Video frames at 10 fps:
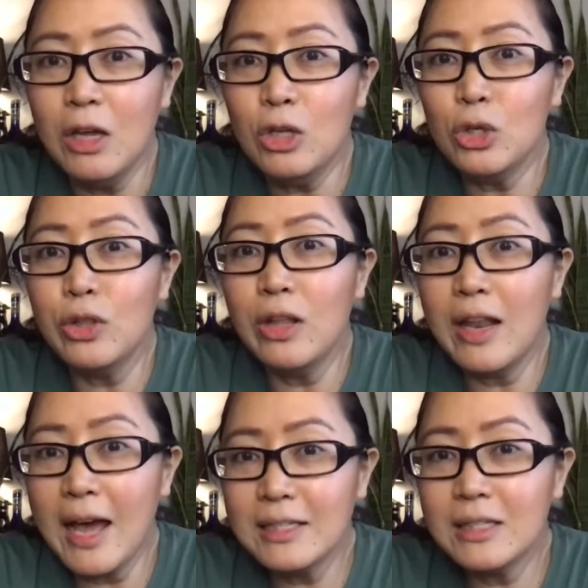So the
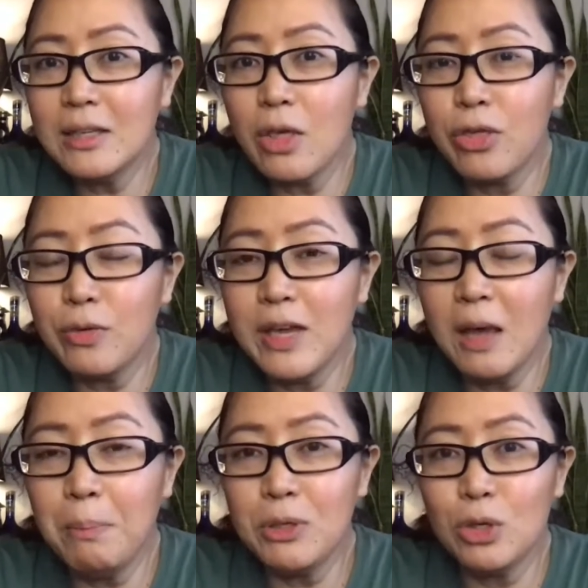last three
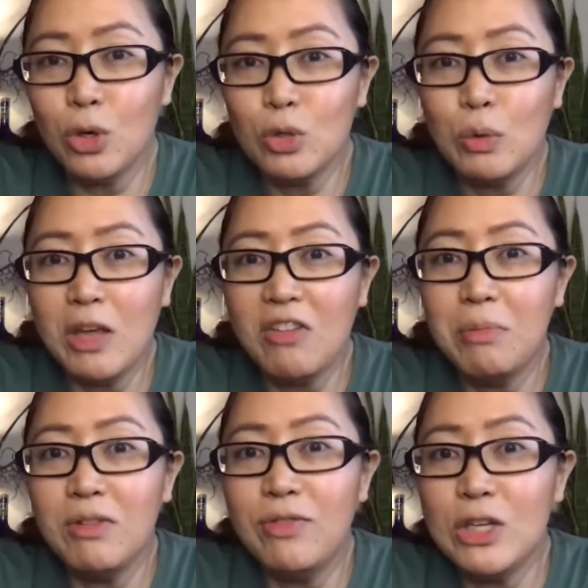episodes, we have
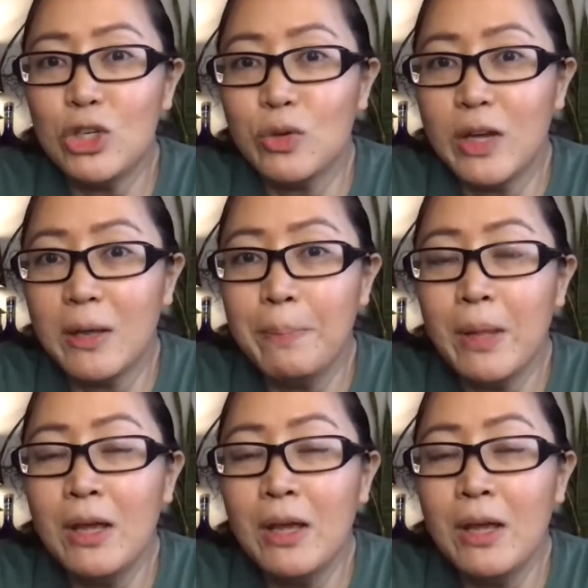been featuring